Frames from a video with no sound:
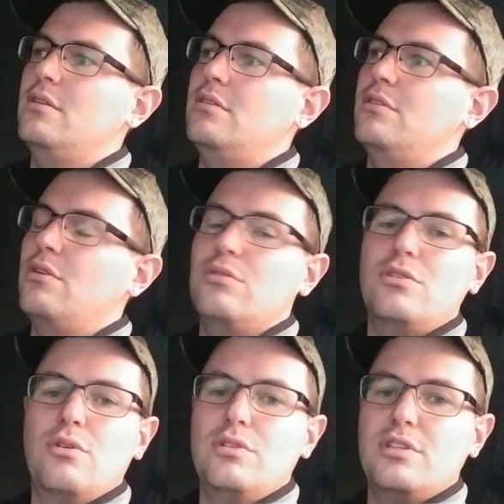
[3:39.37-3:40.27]

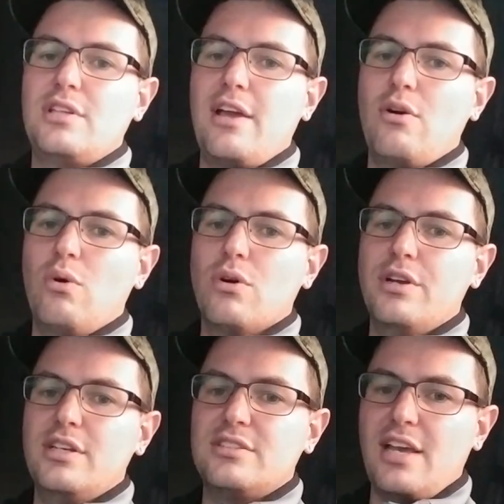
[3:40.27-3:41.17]
your day of
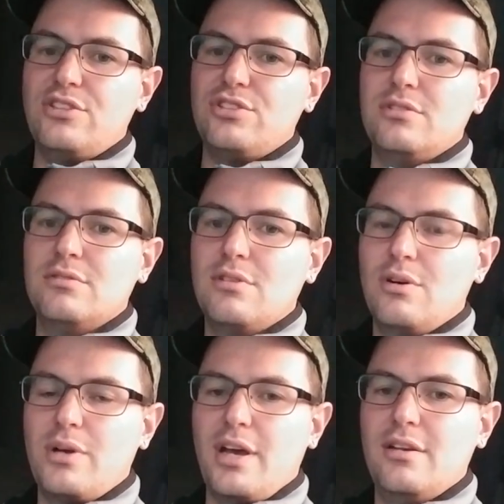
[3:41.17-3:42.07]
orientation,
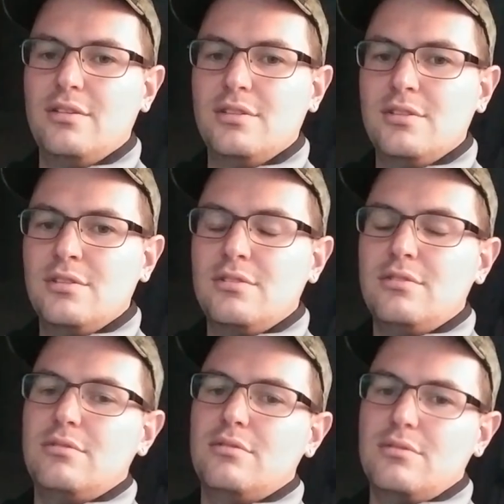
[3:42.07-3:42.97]
okay?
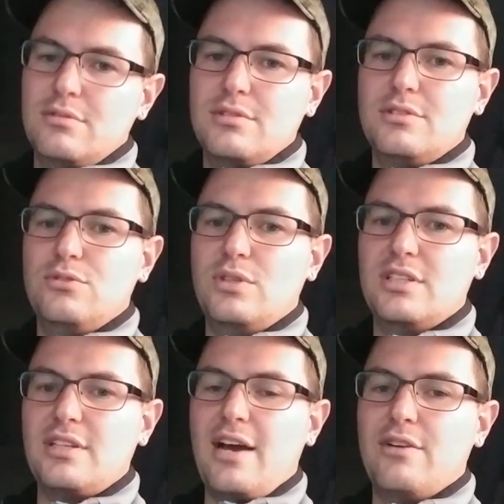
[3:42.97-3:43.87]
You can
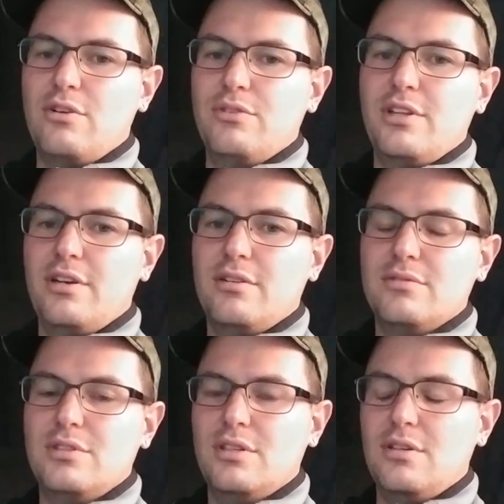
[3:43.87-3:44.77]
get down over there.
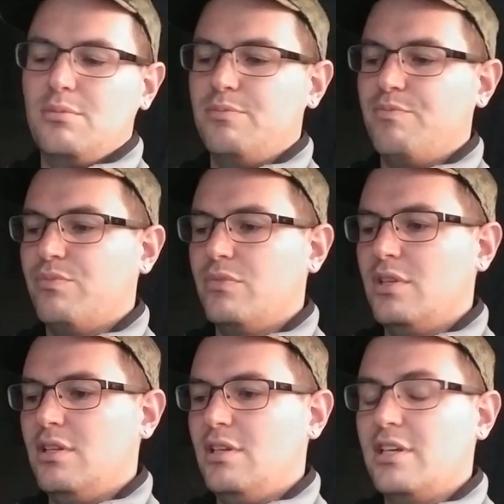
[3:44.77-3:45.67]

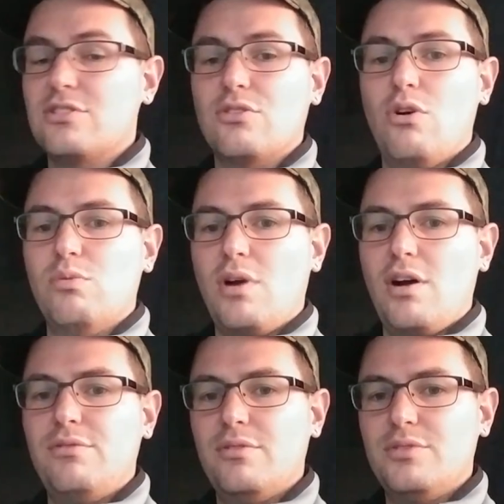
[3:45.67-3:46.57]
It gets a little
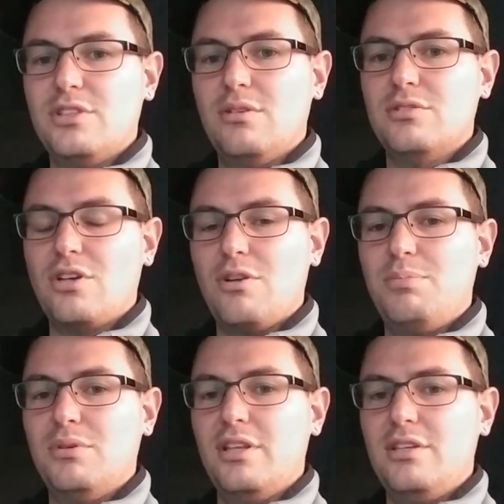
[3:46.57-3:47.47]
rough. I've saw the
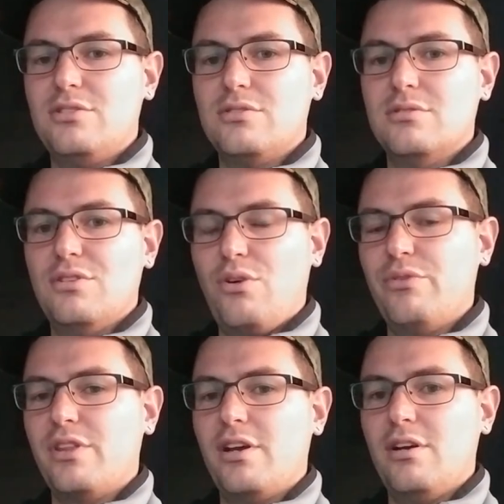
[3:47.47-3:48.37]
police
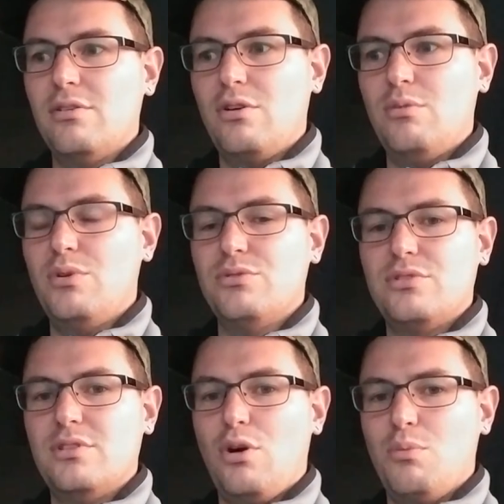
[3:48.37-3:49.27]
over there
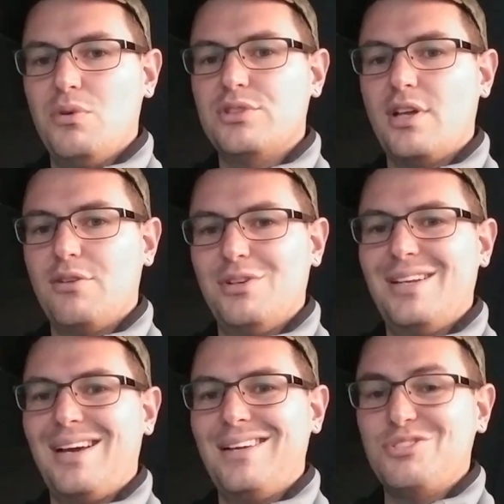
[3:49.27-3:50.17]
almost every
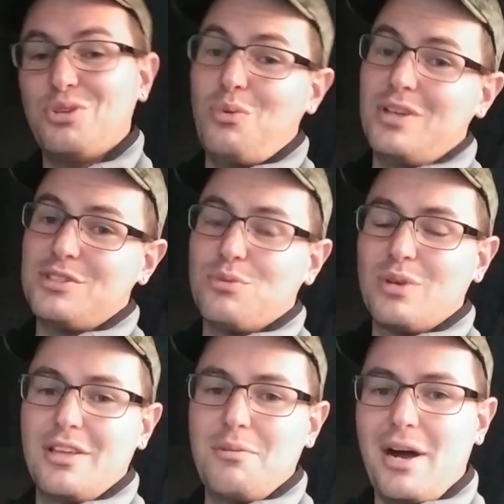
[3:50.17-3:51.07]
night. So it wasn't
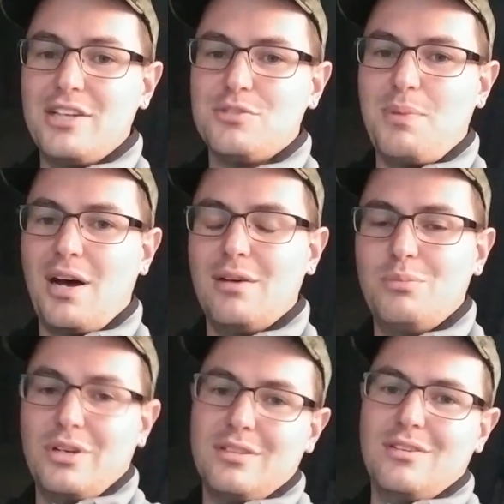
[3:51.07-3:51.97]
really my spot,
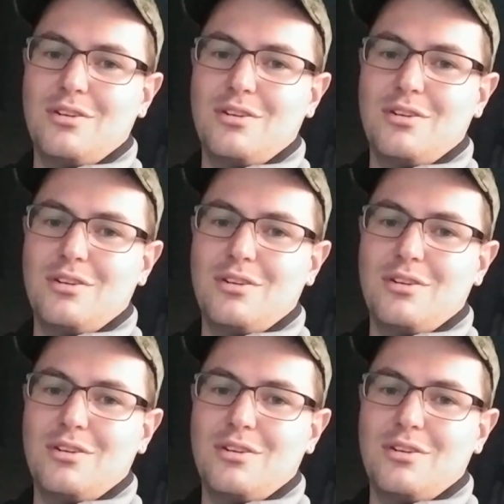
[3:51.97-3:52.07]
but